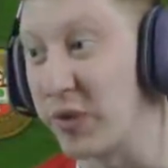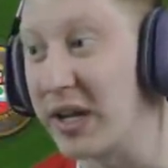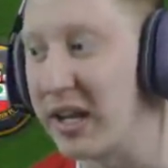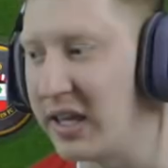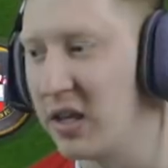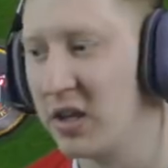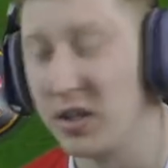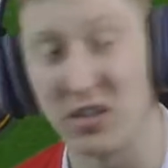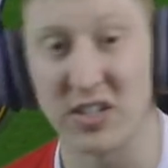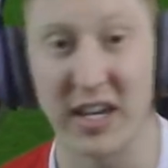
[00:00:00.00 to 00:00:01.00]
really
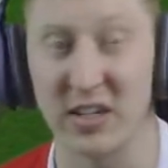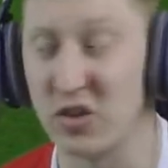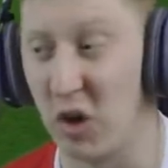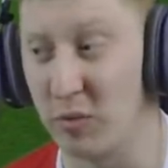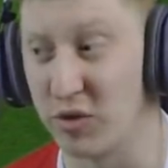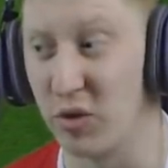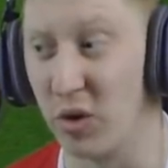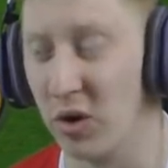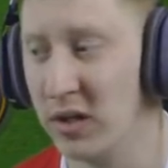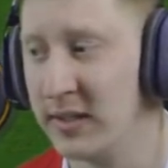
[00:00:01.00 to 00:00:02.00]
you'd say is top draw.